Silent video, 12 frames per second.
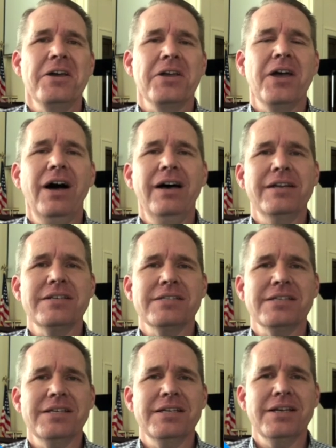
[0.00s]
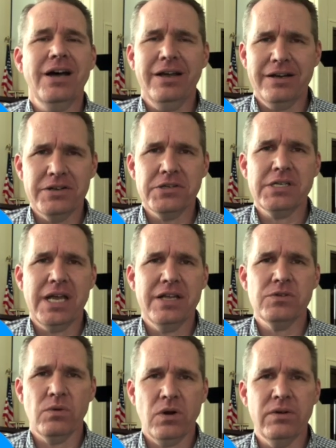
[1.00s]
God
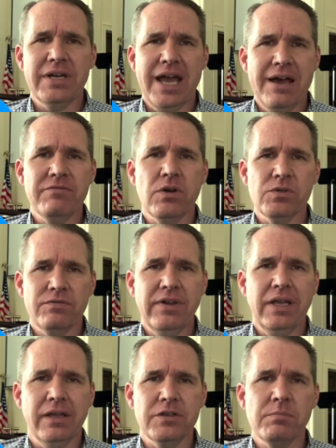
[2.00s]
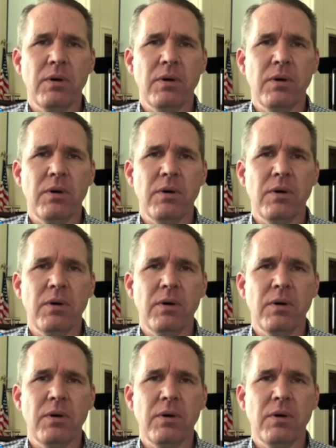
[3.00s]
understands we're going to have those feelings,